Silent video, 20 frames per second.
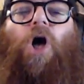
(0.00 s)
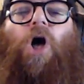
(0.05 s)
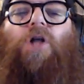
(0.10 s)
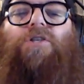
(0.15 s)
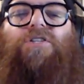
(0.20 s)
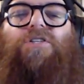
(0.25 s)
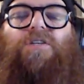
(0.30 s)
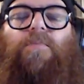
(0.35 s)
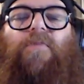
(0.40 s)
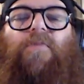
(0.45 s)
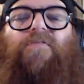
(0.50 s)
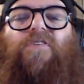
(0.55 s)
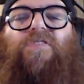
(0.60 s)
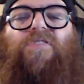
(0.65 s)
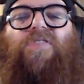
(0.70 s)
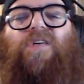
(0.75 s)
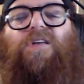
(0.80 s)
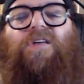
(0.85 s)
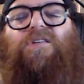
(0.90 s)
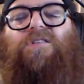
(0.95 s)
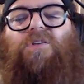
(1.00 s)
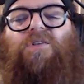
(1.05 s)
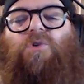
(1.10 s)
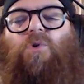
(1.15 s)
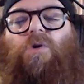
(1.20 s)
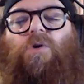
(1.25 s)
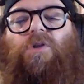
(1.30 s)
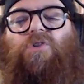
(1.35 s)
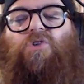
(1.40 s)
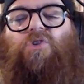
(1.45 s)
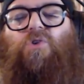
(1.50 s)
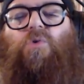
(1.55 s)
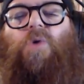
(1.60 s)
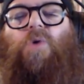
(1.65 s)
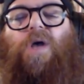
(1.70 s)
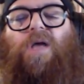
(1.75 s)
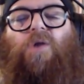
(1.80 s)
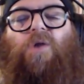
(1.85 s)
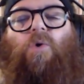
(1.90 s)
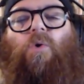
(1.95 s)
on some of the things that you can
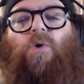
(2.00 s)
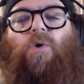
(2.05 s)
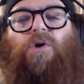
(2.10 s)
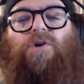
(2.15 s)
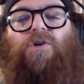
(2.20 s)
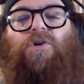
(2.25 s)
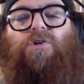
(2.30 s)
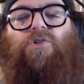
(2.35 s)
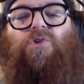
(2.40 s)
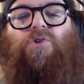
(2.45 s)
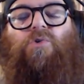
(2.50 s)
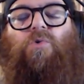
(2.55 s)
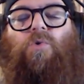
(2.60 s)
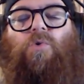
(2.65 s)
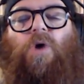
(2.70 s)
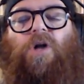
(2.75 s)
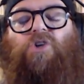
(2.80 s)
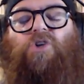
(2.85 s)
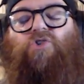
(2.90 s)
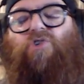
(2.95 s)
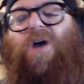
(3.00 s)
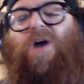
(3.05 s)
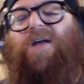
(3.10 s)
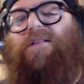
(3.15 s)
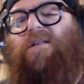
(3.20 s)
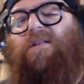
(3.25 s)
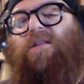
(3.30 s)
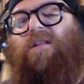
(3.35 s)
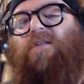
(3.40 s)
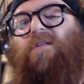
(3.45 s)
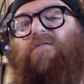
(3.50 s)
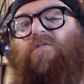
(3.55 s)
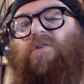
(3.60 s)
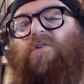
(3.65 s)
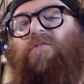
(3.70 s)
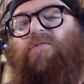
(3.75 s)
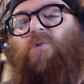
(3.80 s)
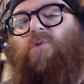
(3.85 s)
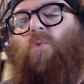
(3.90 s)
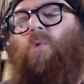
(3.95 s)
do in order to attract a
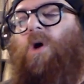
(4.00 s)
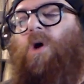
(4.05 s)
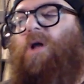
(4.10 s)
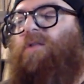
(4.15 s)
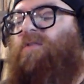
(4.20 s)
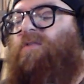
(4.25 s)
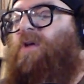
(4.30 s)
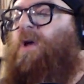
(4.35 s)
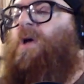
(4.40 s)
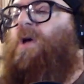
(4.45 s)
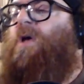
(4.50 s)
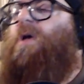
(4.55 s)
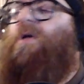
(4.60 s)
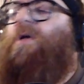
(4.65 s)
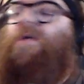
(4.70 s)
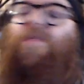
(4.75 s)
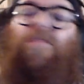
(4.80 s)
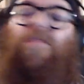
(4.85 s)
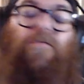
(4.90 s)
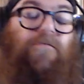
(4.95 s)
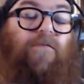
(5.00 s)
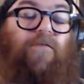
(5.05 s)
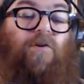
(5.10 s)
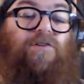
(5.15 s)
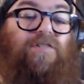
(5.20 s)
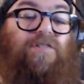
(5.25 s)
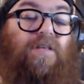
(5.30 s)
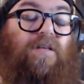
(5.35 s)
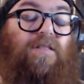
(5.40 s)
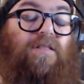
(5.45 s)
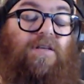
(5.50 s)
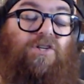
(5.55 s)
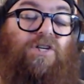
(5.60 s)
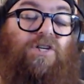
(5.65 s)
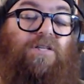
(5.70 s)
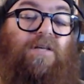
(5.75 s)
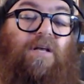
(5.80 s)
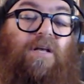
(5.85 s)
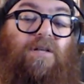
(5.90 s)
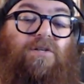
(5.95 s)
lover if you want. Okay, the first thing that
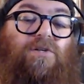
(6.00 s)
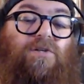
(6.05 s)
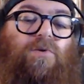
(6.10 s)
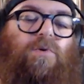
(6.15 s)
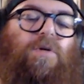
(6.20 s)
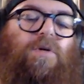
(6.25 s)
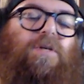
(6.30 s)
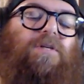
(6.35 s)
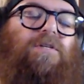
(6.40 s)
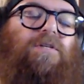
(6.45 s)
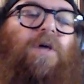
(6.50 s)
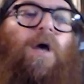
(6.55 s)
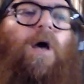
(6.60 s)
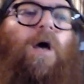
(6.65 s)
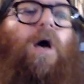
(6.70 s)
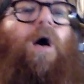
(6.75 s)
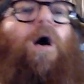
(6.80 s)
she tells you is